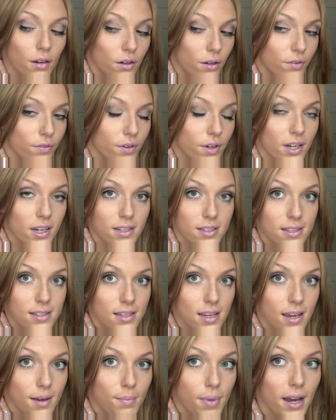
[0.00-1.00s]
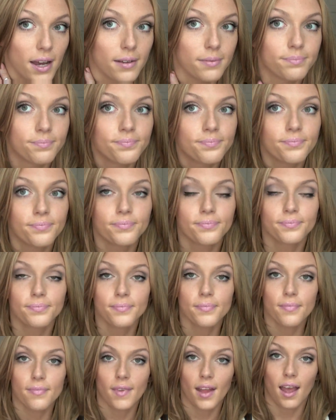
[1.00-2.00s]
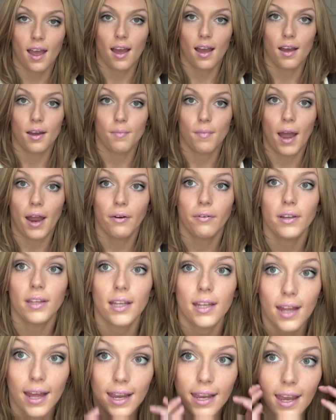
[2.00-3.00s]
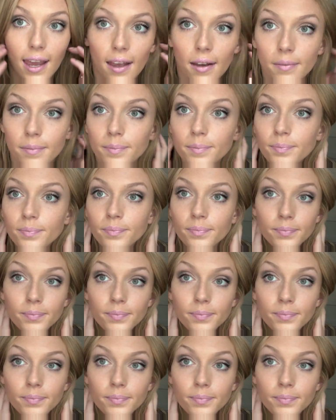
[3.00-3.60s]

don't know if you can see but um, I really like it.